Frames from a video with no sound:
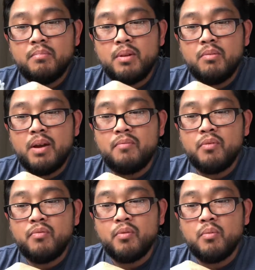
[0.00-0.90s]
be
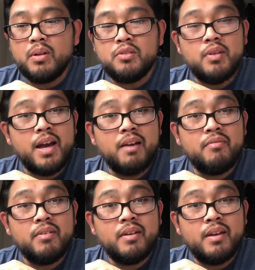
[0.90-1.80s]
grateful for what you
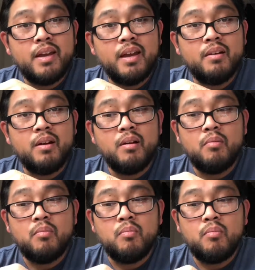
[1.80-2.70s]
have and
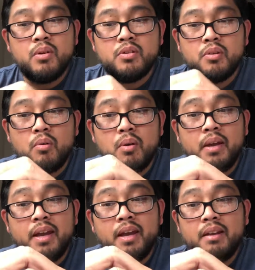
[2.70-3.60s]
what you're going
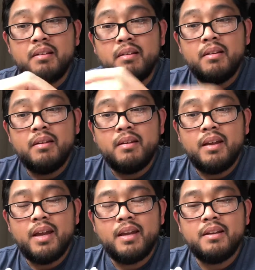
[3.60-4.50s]
to get.
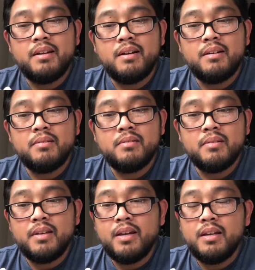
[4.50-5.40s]
And
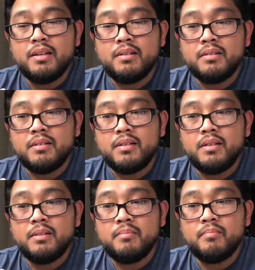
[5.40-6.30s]
yeah,
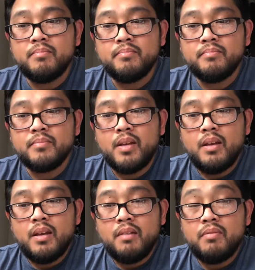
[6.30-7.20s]
um,
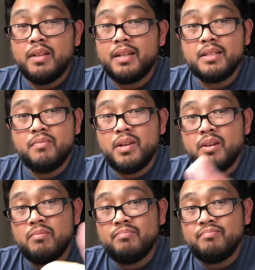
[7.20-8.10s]
if you like this
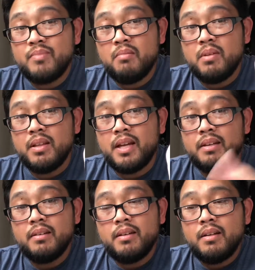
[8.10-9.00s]
video, give me a like.